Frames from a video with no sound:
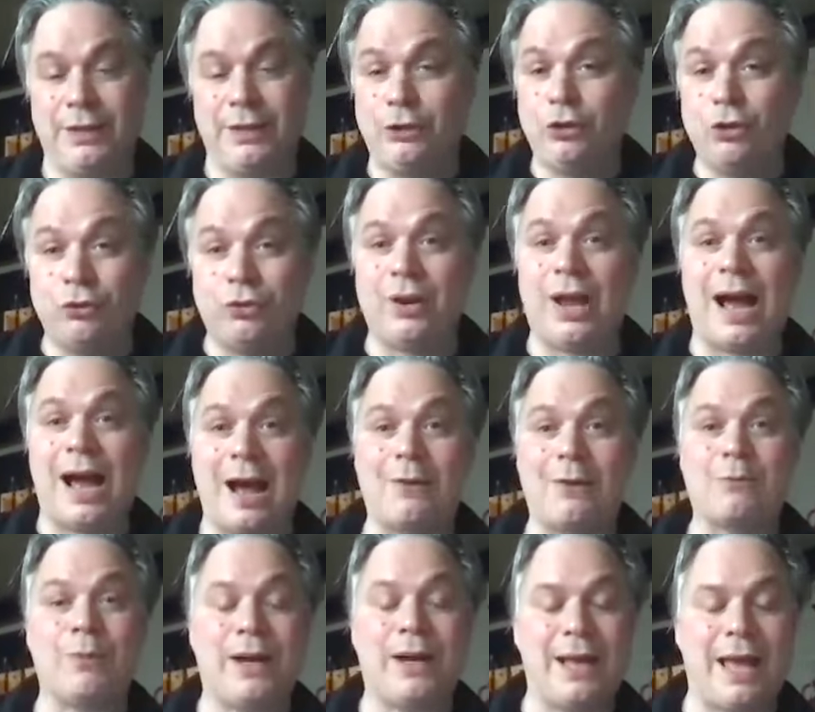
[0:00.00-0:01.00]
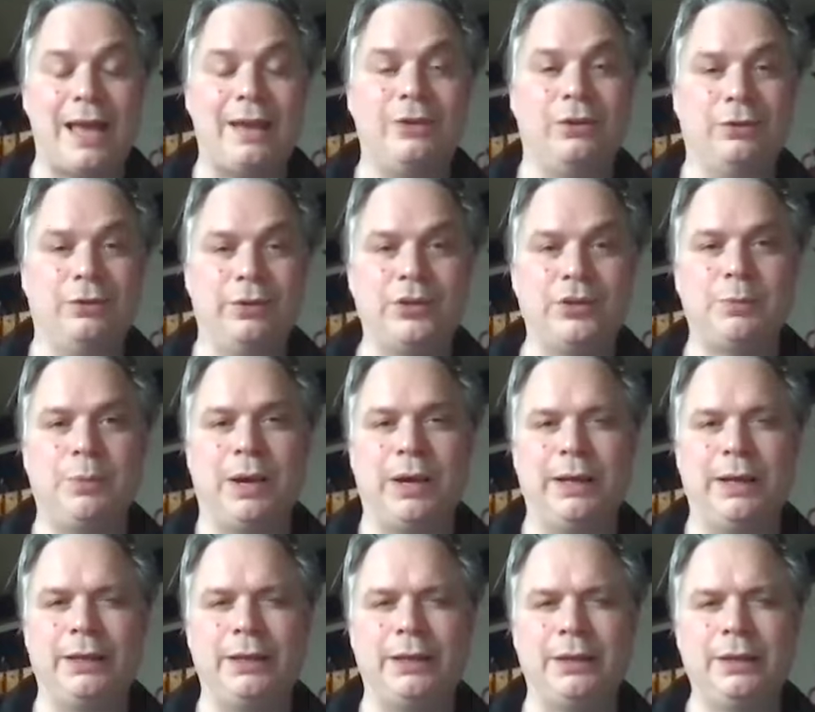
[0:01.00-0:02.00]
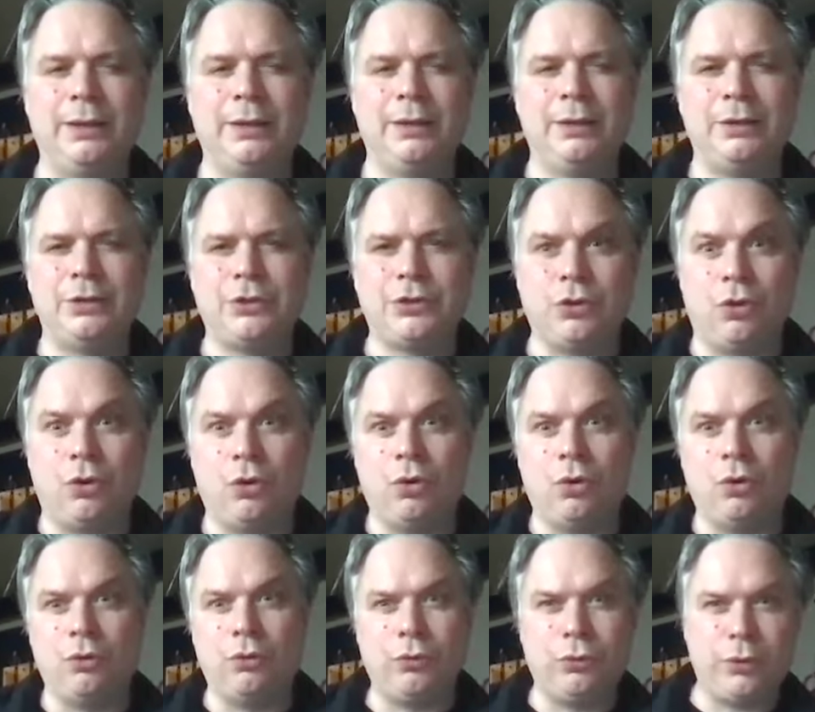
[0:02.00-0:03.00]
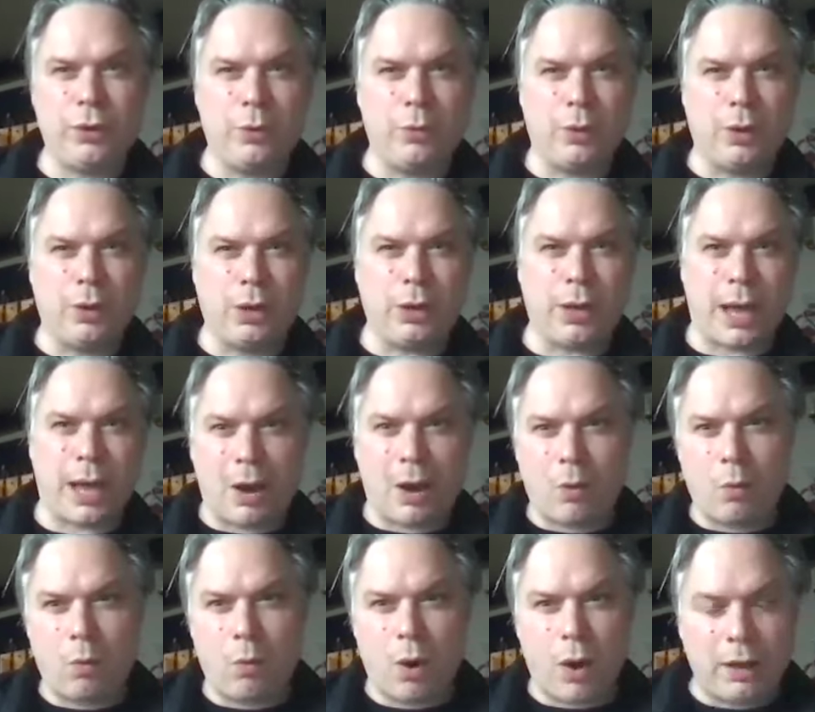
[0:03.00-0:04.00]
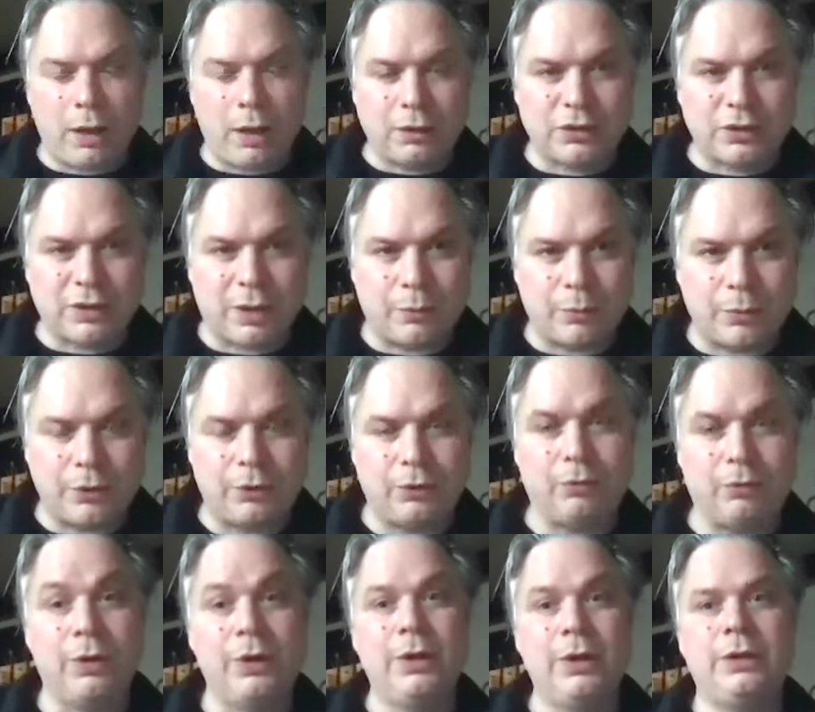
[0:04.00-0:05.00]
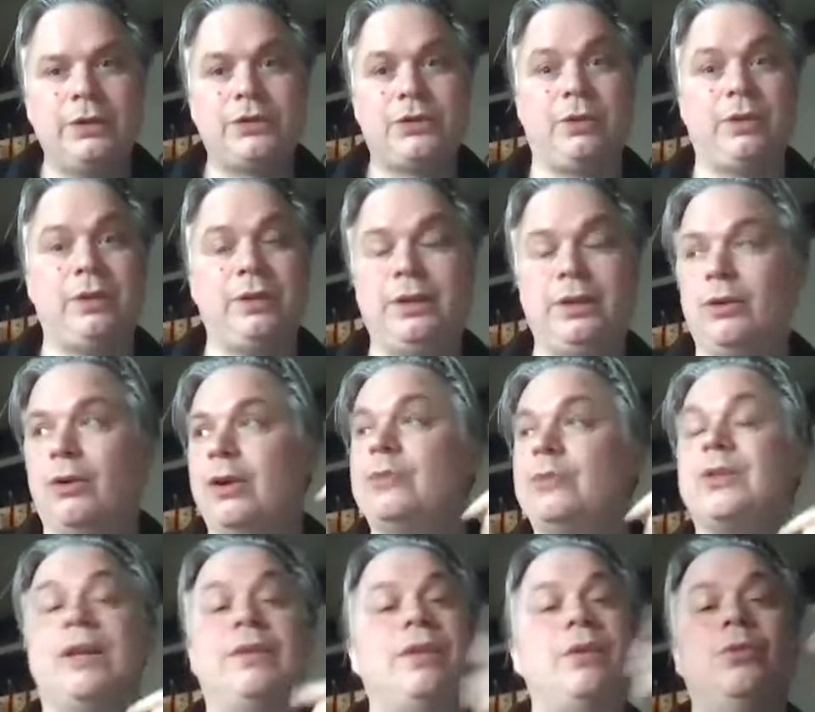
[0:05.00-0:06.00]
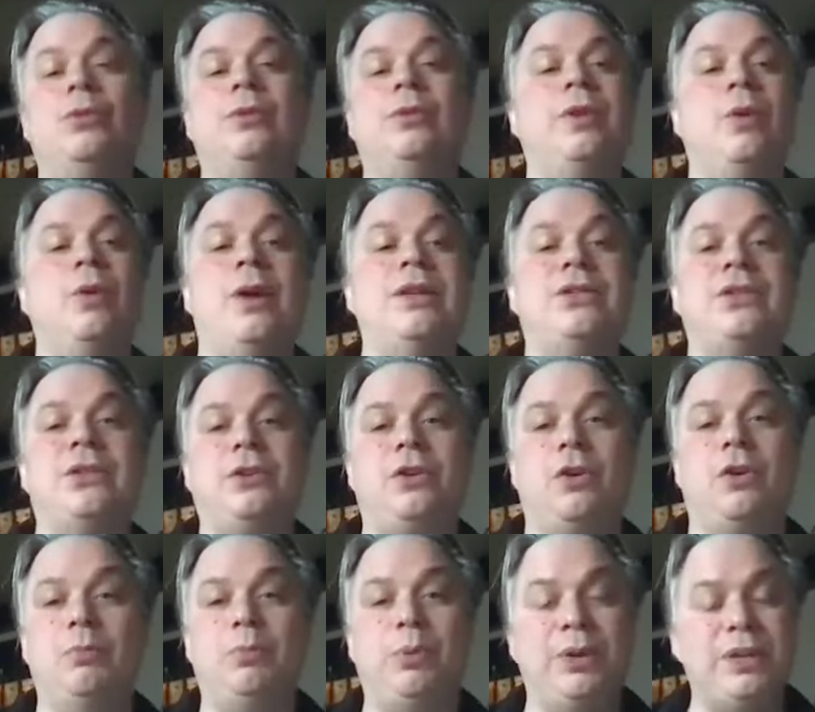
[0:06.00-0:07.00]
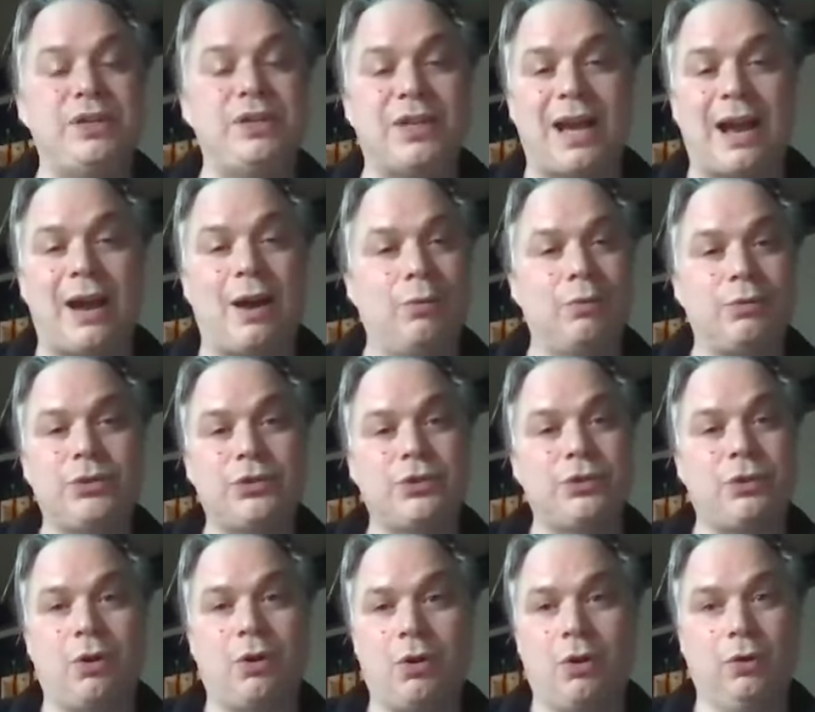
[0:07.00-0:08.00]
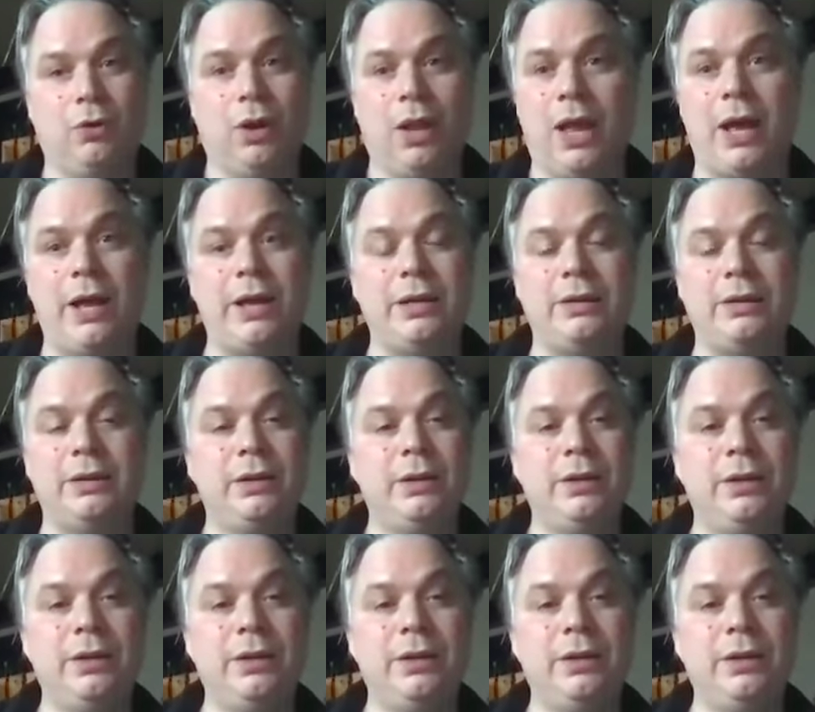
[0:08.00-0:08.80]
couldn't have my head on a spike. So they were like, what else can we do? So that, you know, it was like they went to company's house online